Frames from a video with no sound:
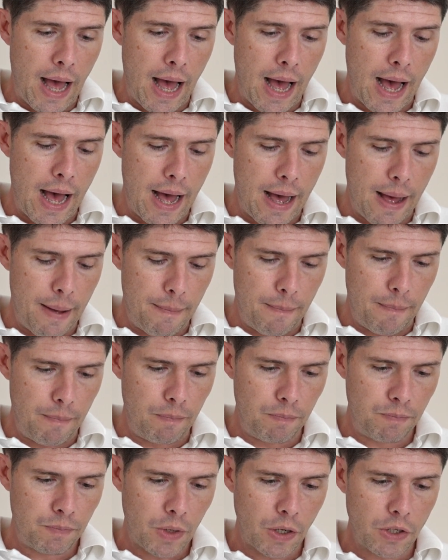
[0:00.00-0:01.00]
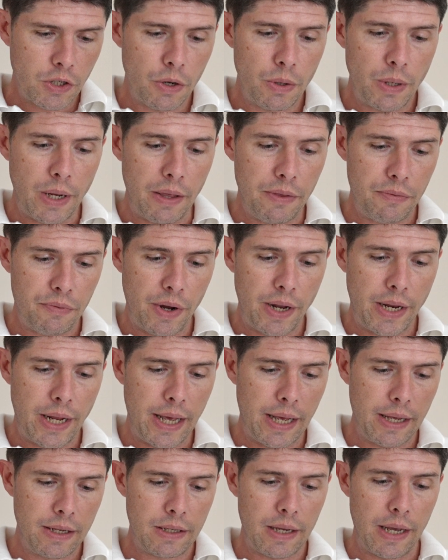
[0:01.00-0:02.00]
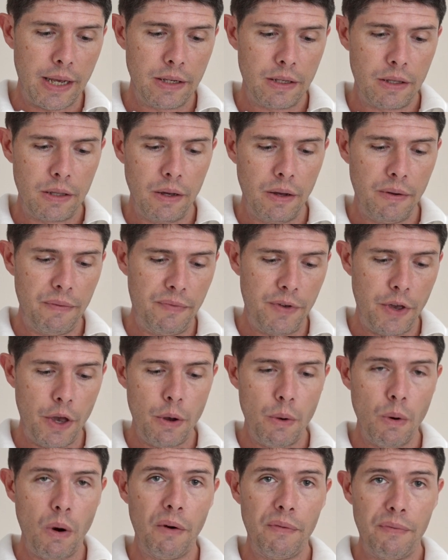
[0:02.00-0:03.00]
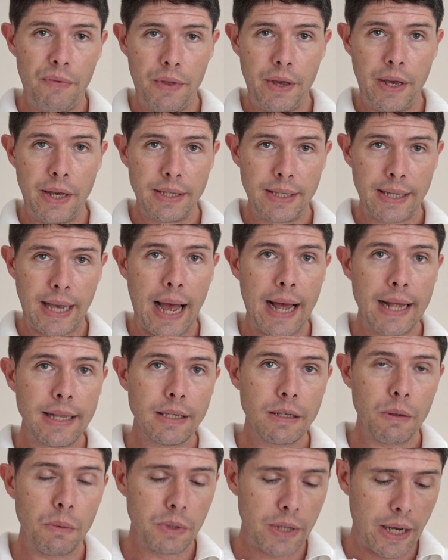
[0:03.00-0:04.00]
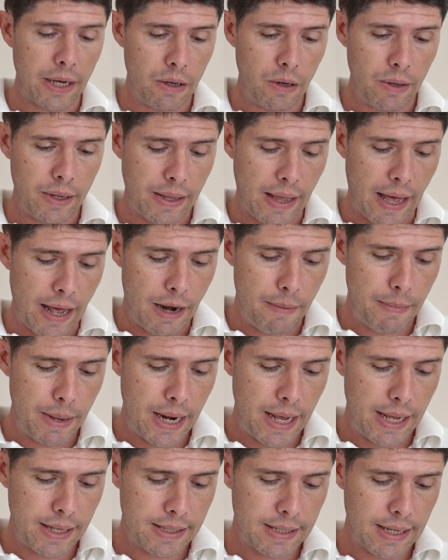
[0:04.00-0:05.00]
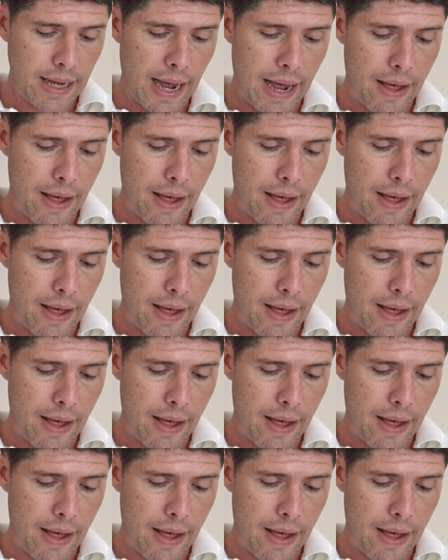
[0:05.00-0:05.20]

2D and 3D is the view of the scan, so we'll take a look at that in a minute.